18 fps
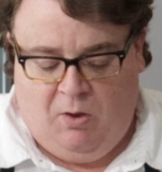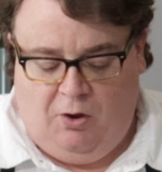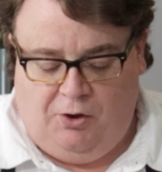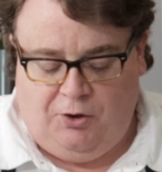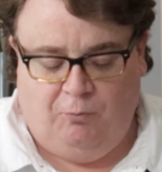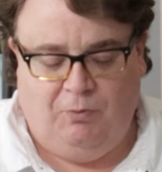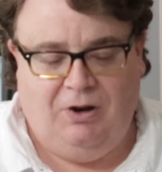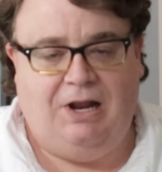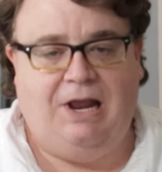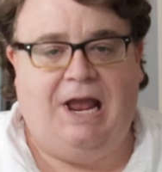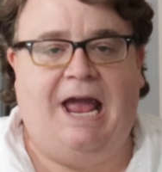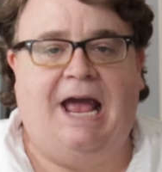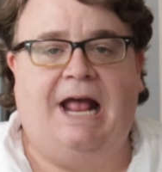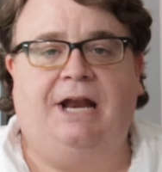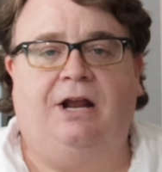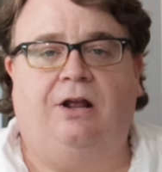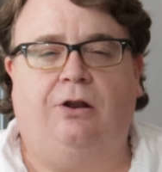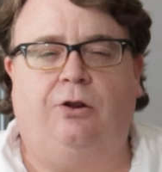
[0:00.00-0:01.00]
you're really
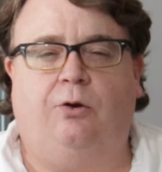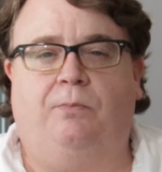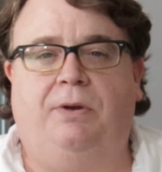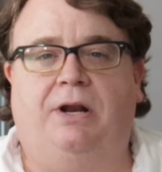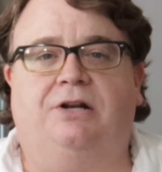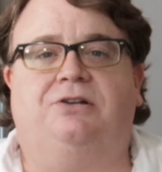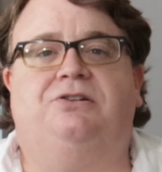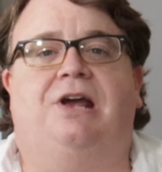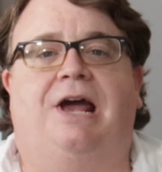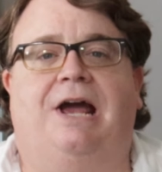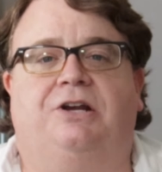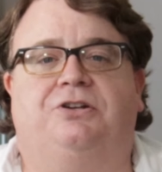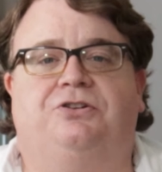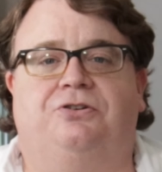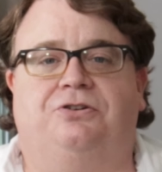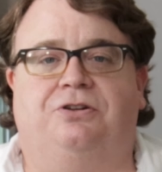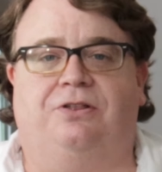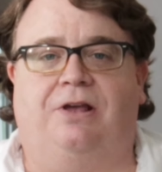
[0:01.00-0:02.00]
adding a little bit of
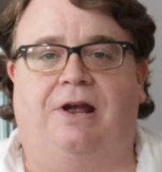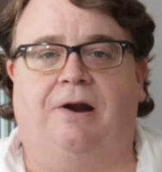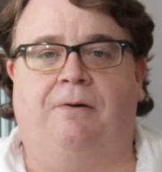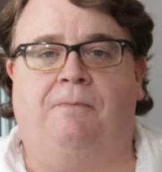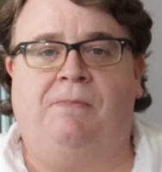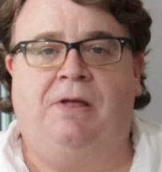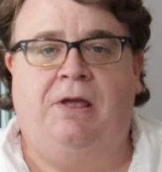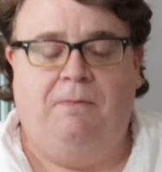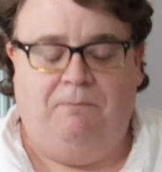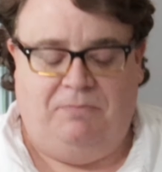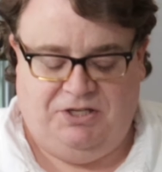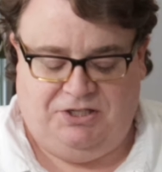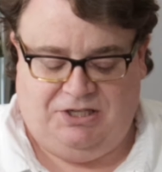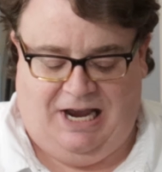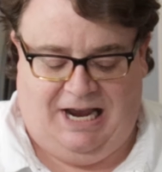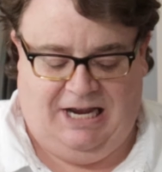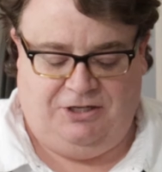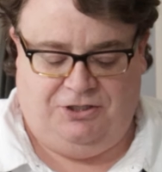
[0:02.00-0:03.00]
texture to there.
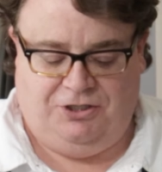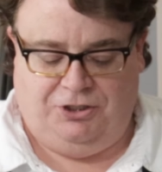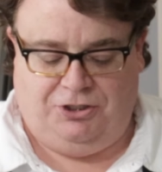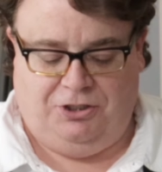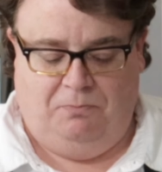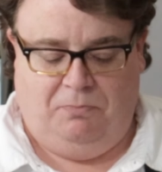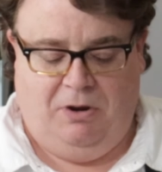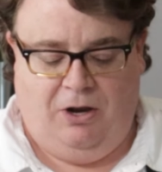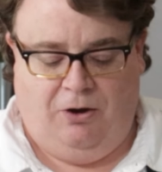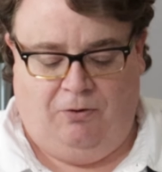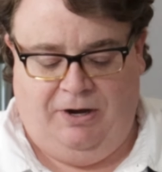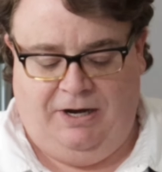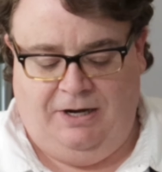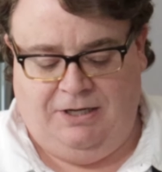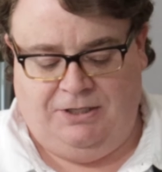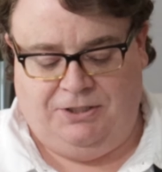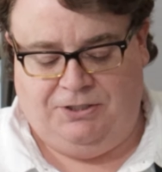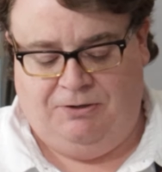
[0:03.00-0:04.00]
Besides just the
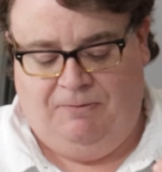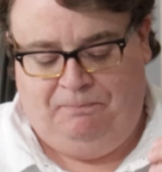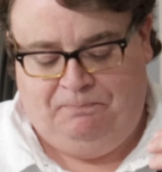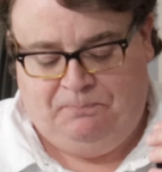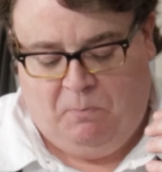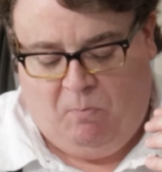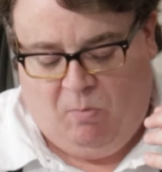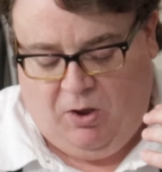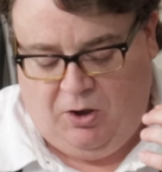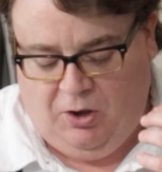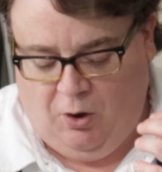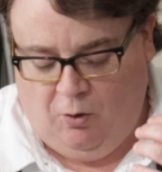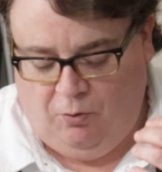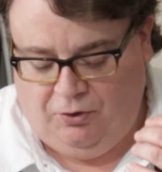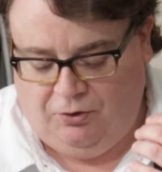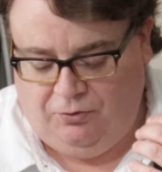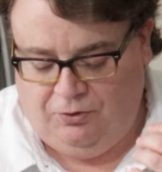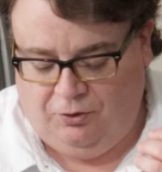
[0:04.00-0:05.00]
butteriness, you know,
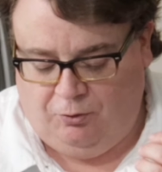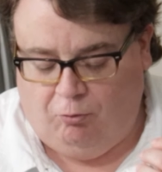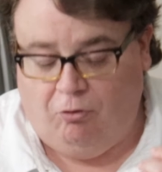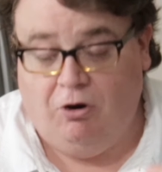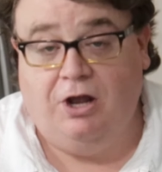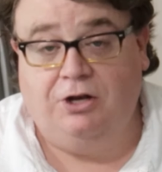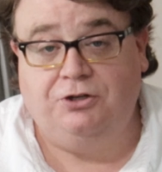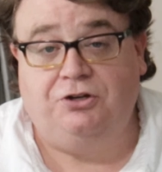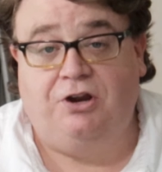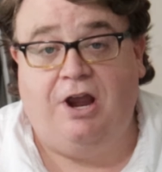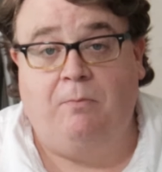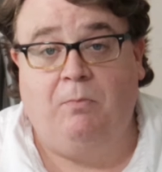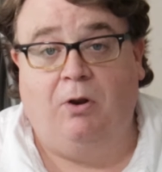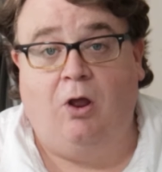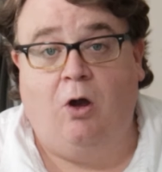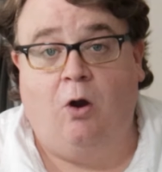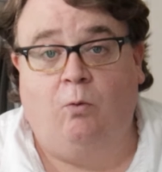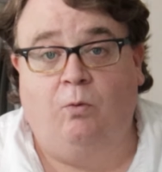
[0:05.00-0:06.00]
the crunch came
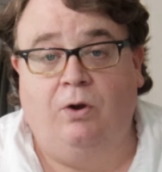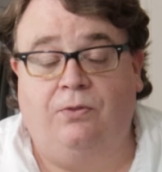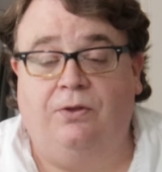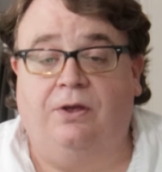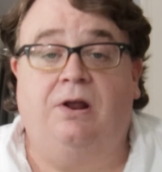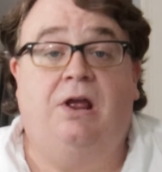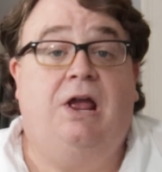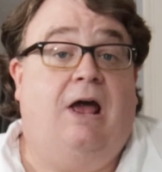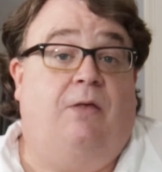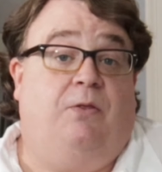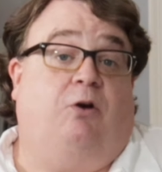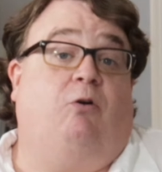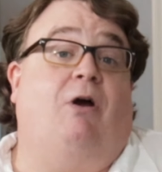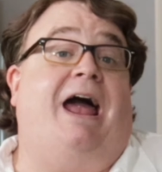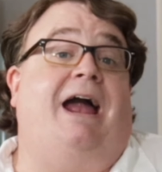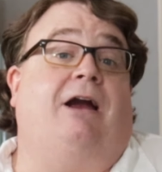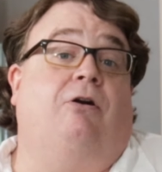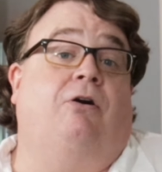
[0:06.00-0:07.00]
along with it, and the
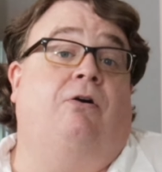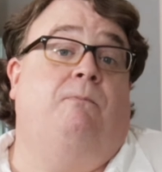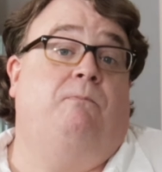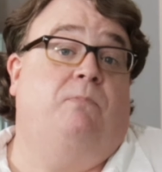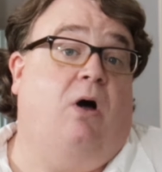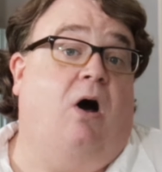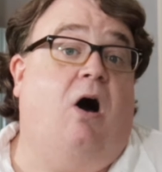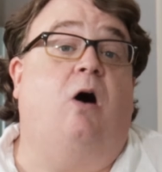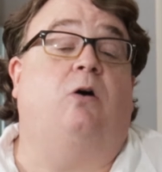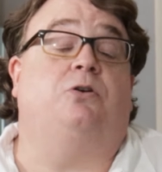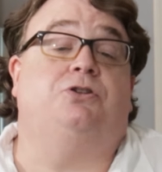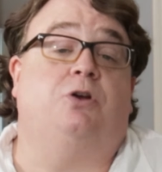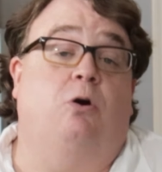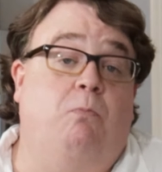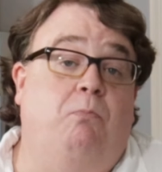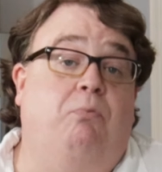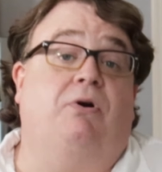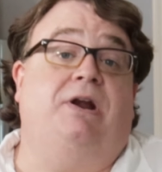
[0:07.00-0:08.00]
cracker
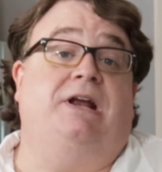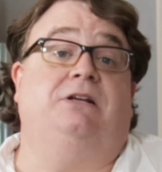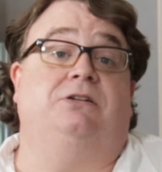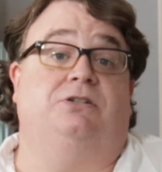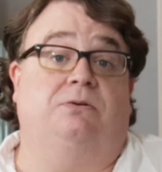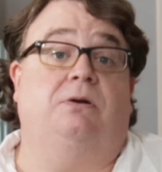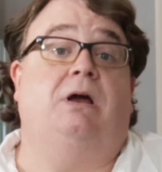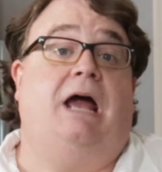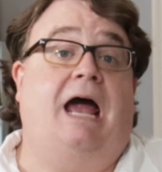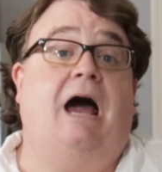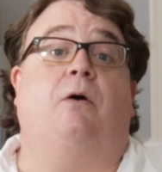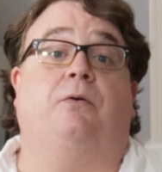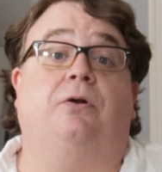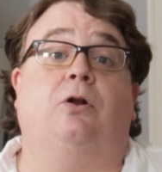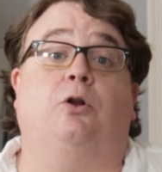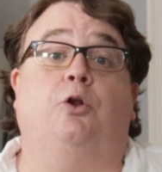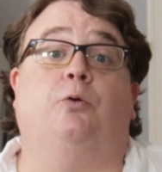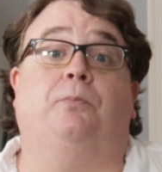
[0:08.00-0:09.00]
also brings out
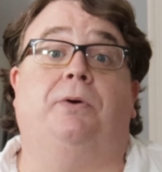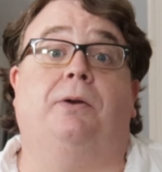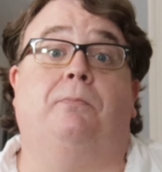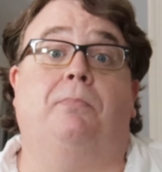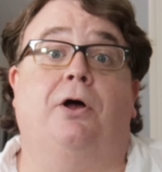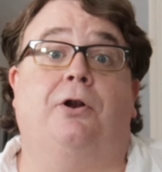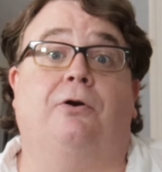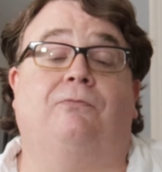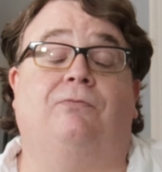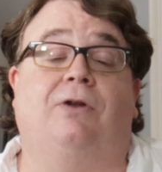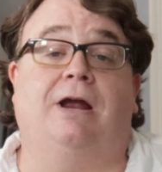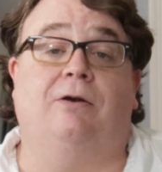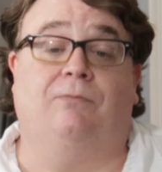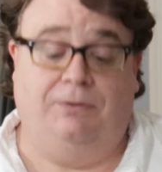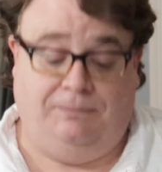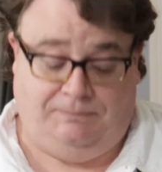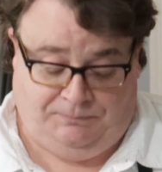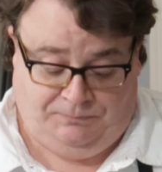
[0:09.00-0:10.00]
a little bit of butter
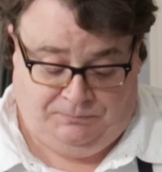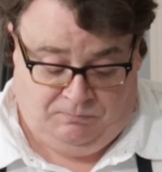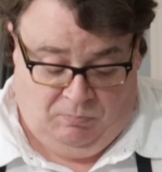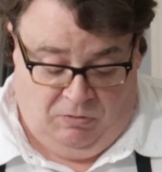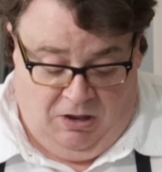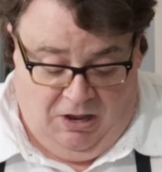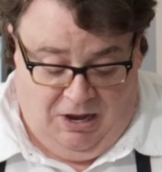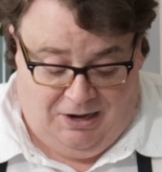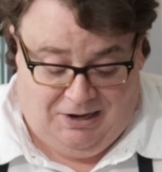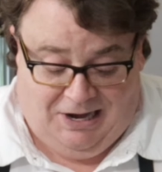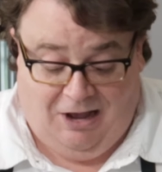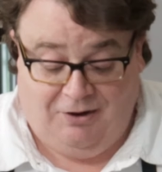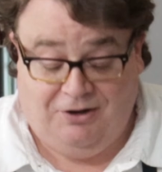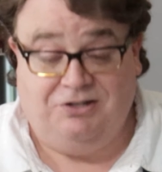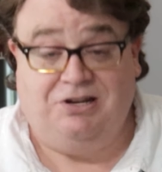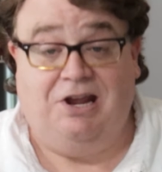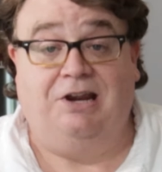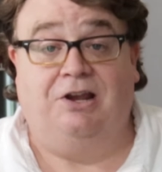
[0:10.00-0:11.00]
flavor. Now
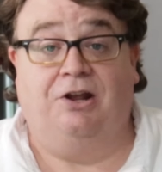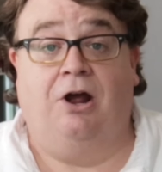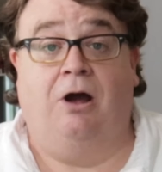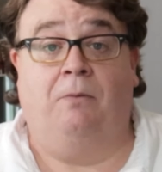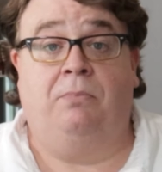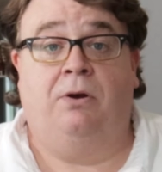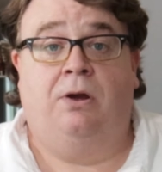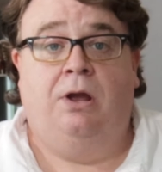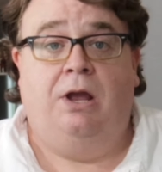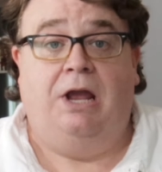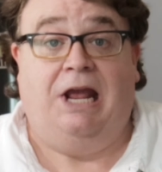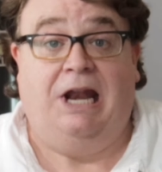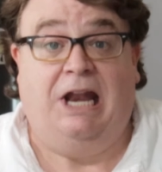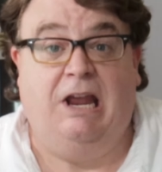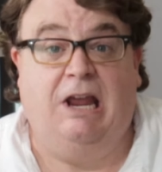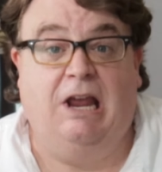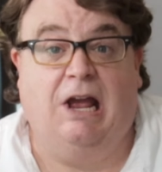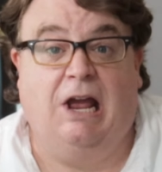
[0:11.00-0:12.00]
to take it up and
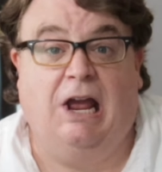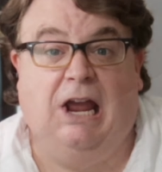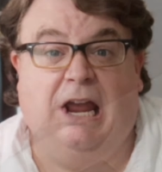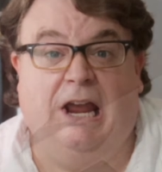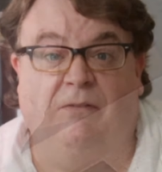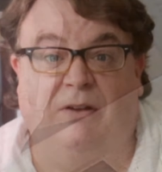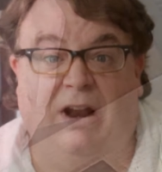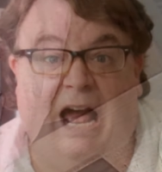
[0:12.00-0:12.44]
even